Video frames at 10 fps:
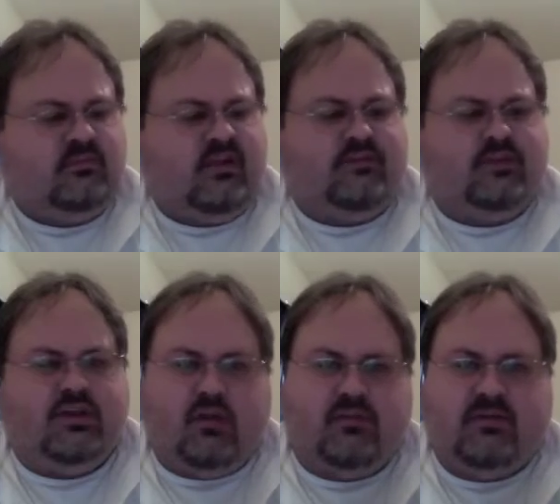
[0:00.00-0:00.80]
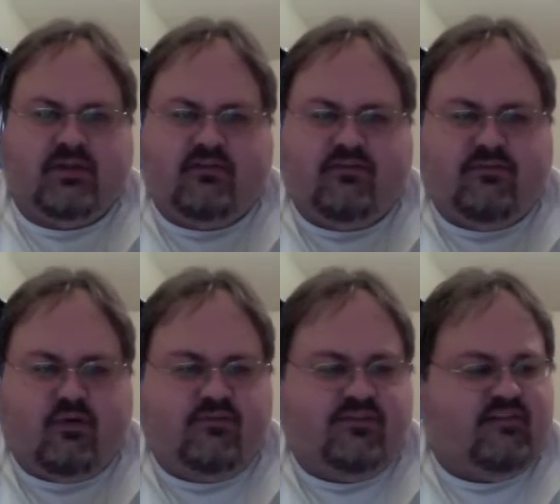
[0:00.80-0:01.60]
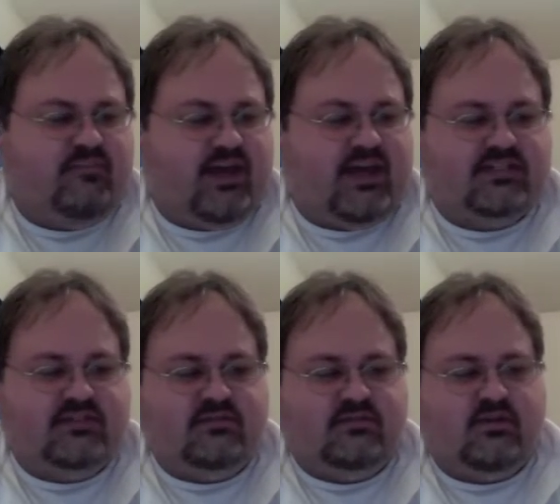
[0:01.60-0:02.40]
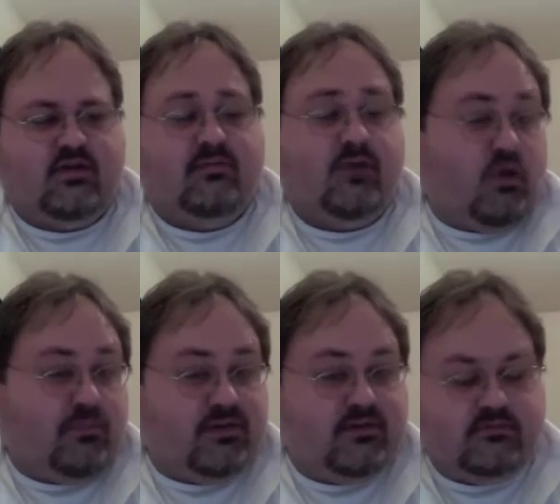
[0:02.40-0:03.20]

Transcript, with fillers: I've only opened about four or five packs. So I'm hoping